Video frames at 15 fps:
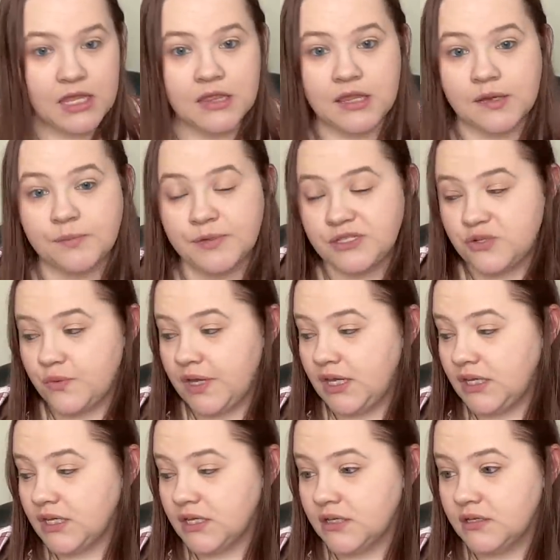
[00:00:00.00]
like
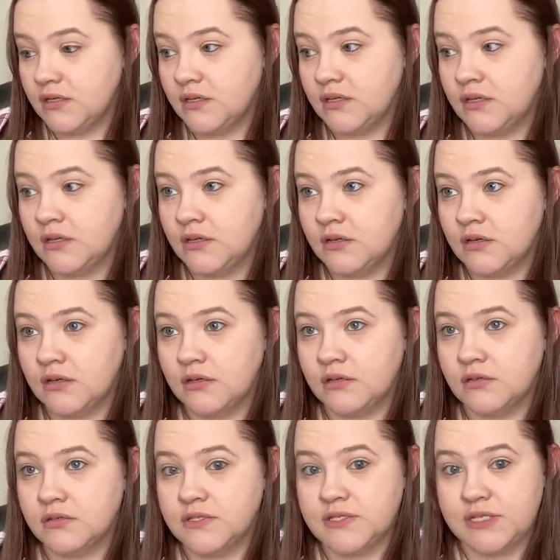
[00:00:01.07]
between
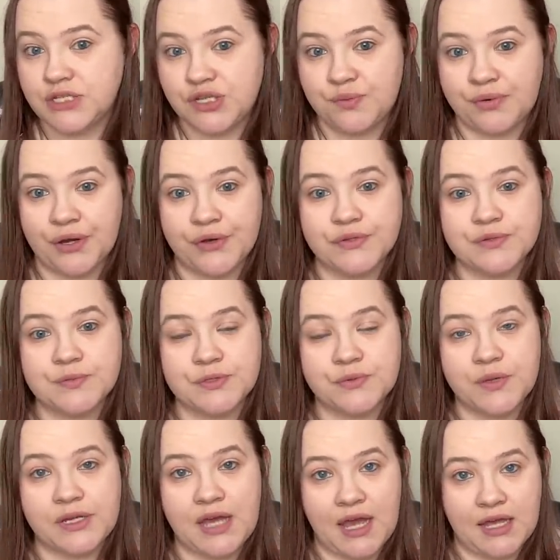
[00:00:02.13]
Stitchy Prose,
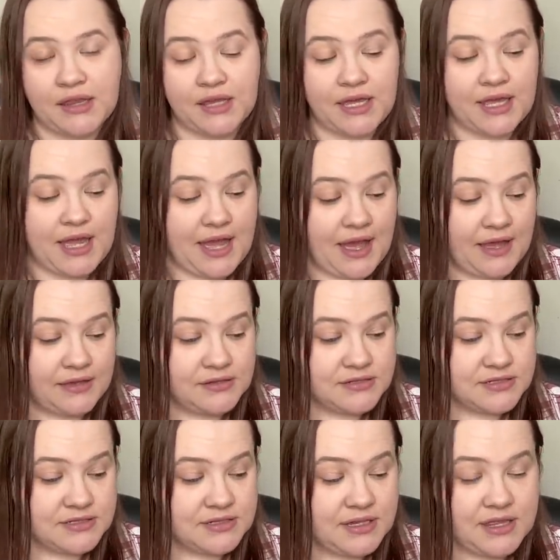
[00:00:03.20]
between Holly
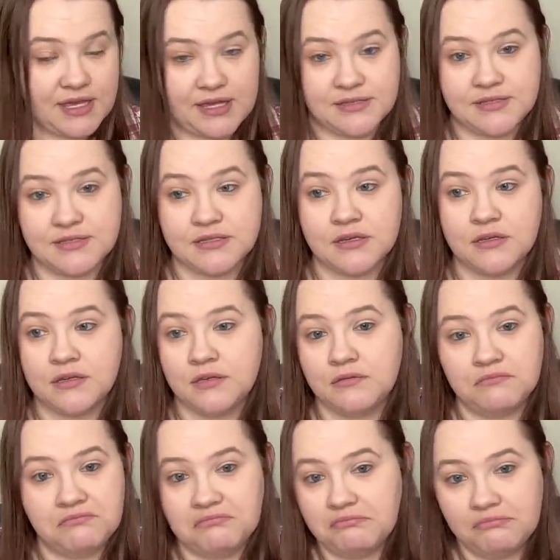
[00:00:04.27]
and this,
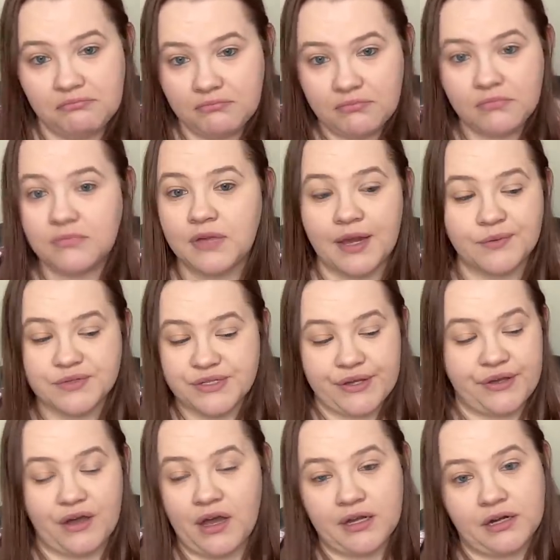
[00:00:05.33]
I was a
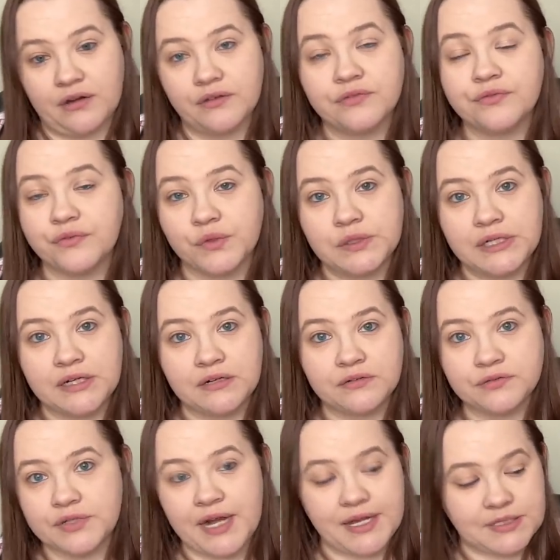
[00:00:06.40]
goner for
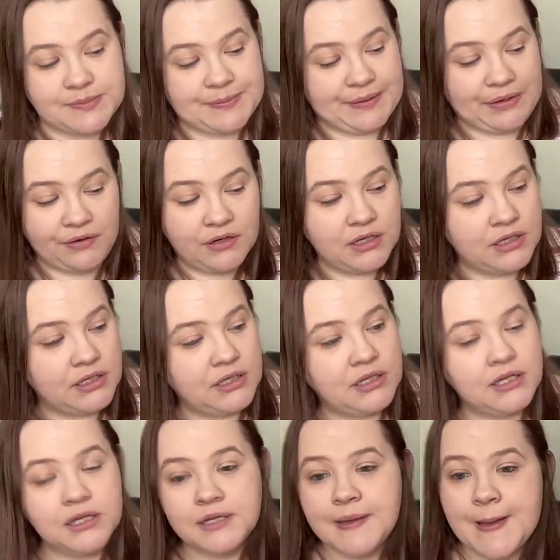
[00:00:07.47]
for Expo.
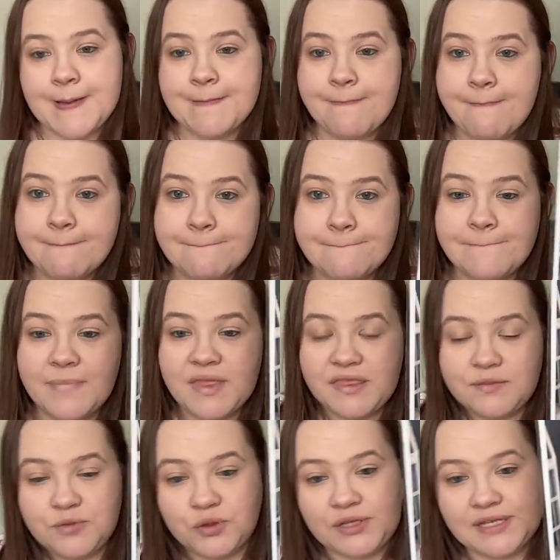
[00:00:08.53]
The
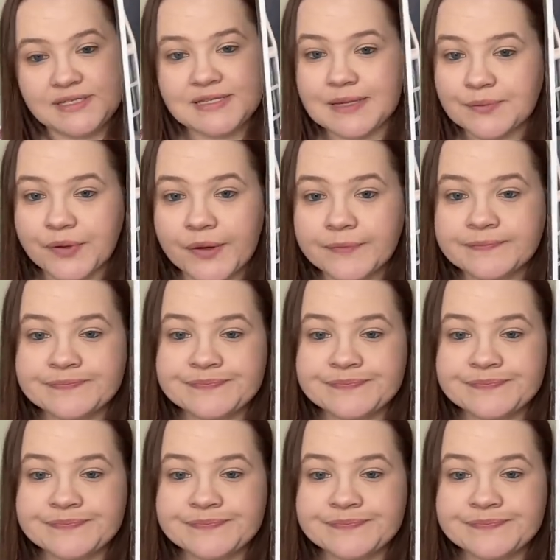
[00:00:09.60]
Moonlight Sampler.